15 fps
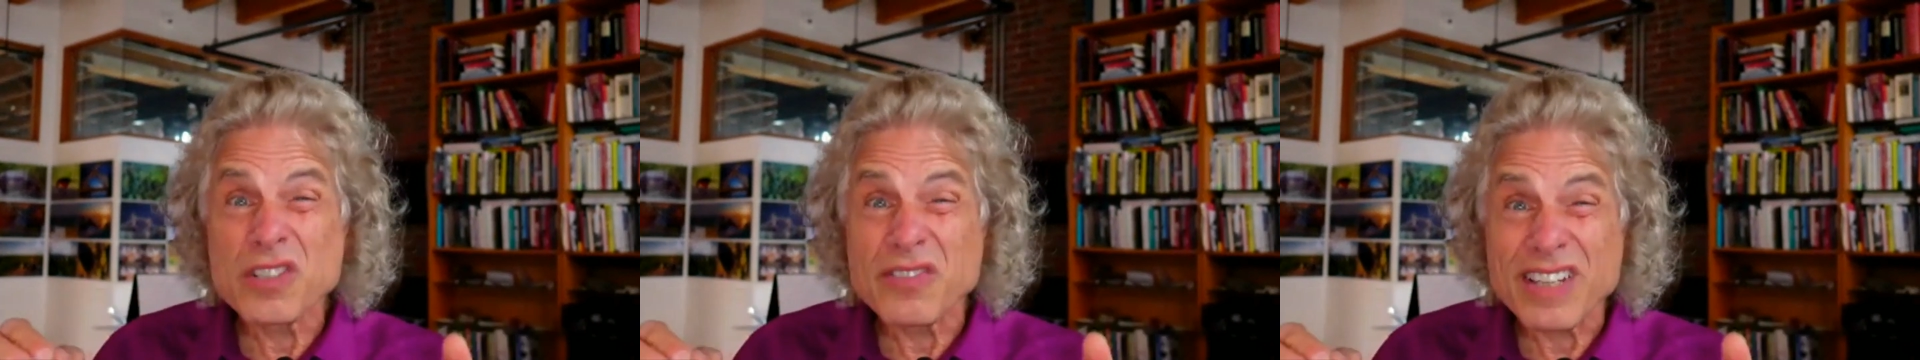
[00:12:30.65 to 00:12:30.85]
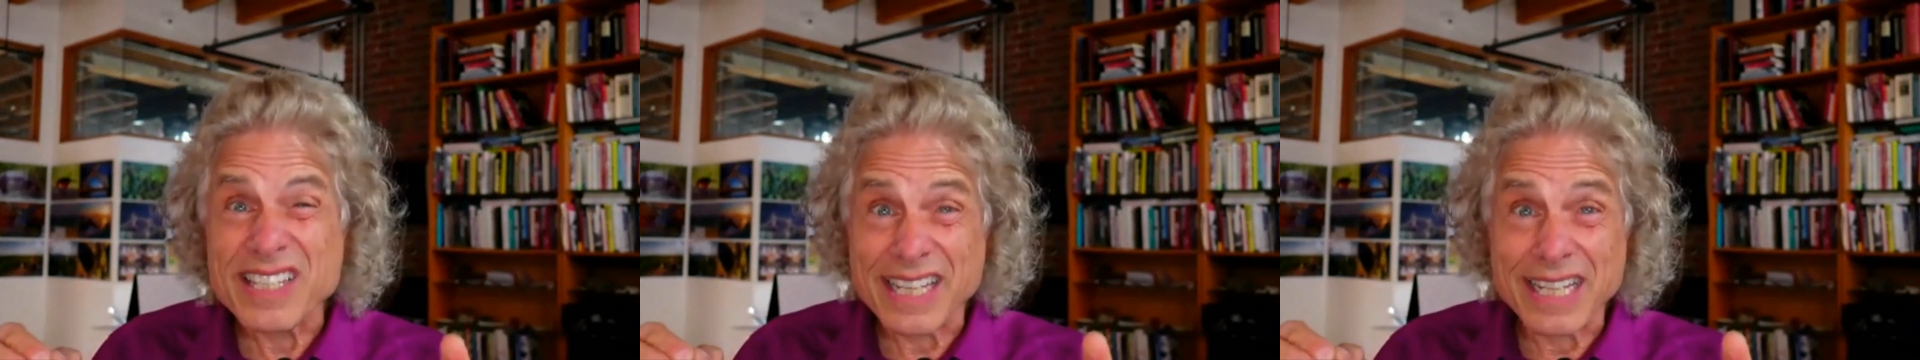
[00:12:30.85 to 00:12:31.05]

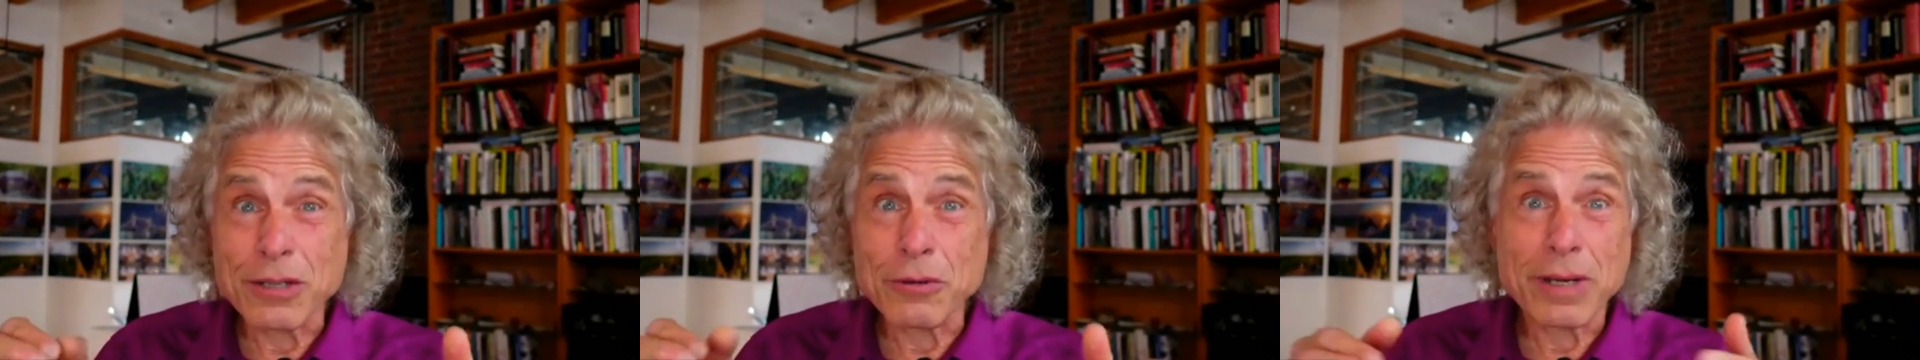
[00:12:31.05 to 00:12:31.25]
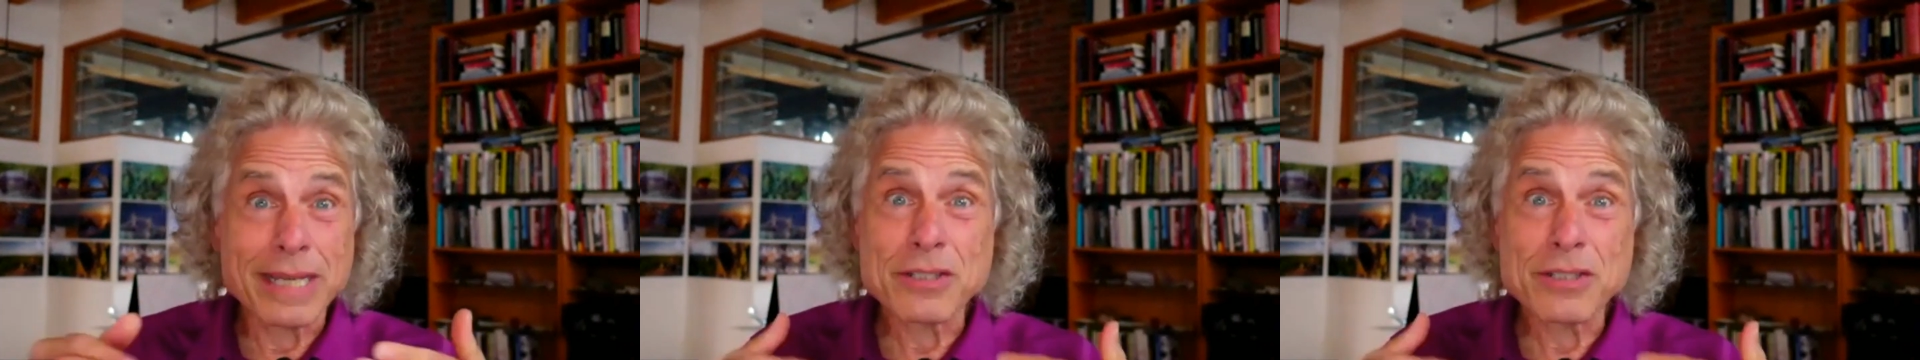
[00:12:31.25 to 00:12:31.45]
of us
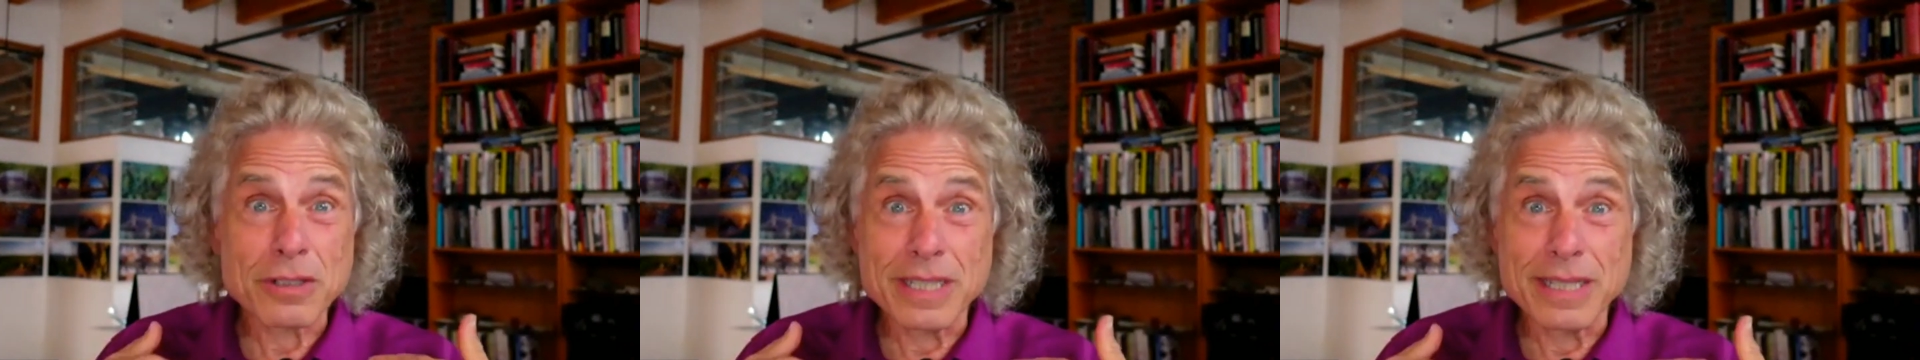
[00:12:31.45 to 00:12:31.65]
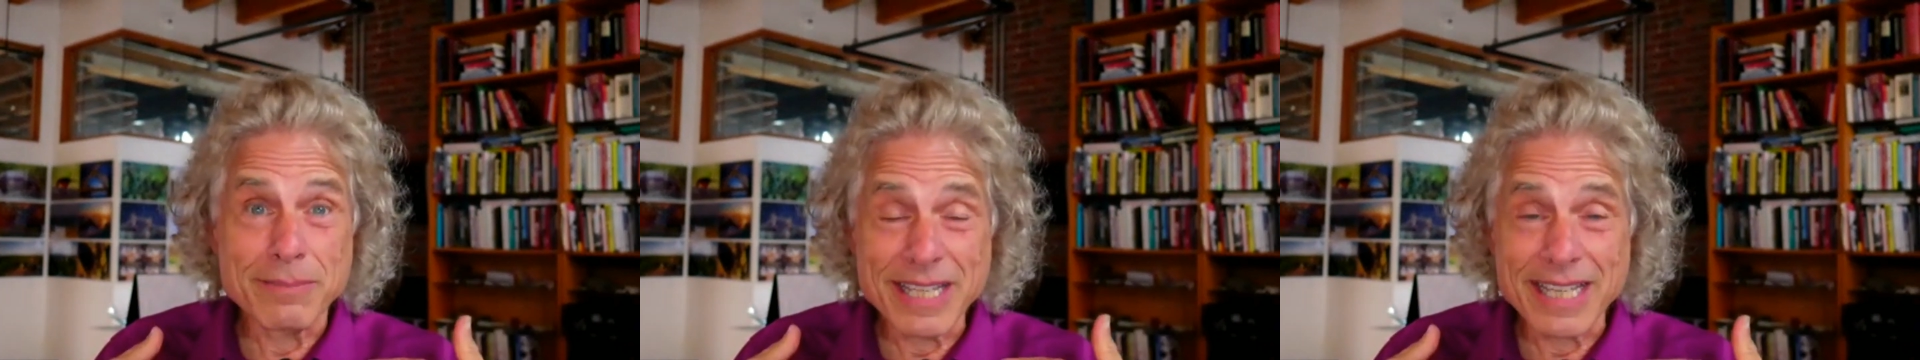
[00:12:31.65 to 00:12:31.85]
anyway,
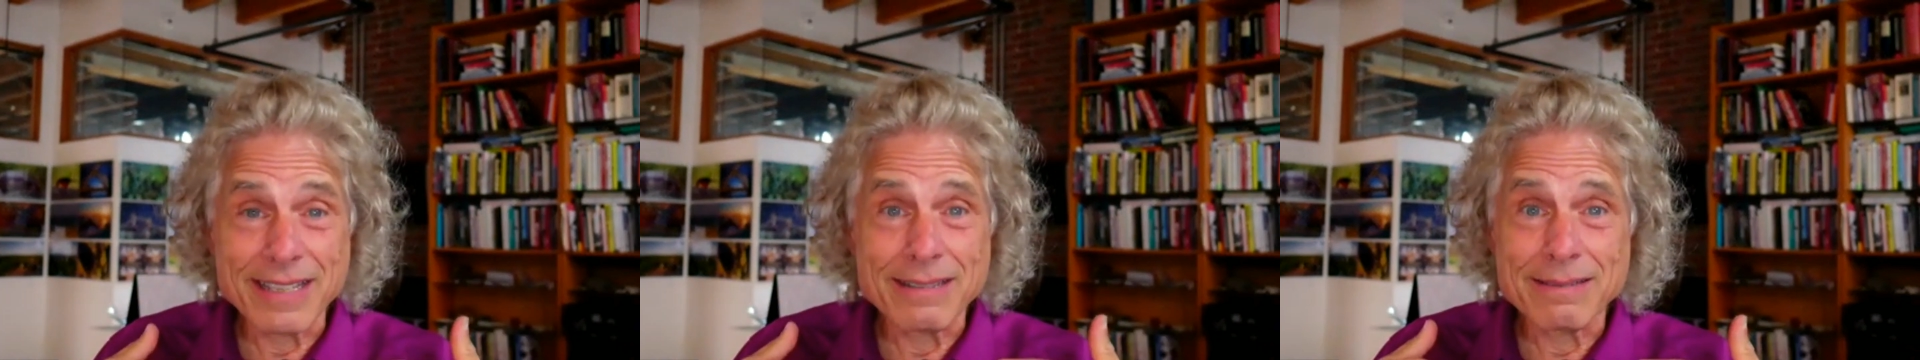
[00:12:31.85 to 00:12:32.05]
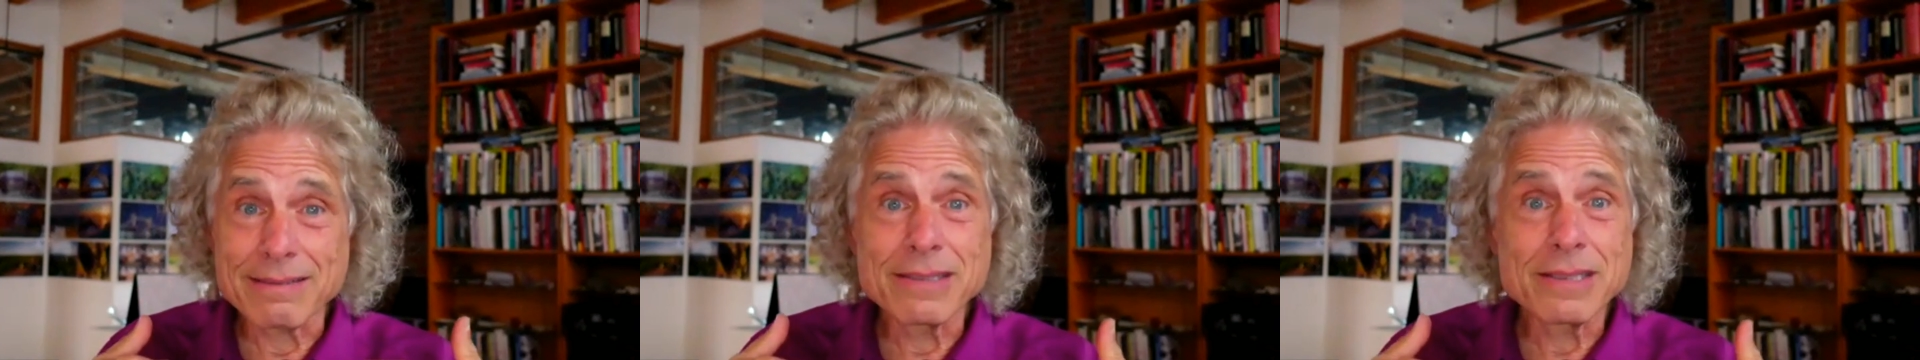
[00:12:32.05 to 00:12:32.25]
certainly me,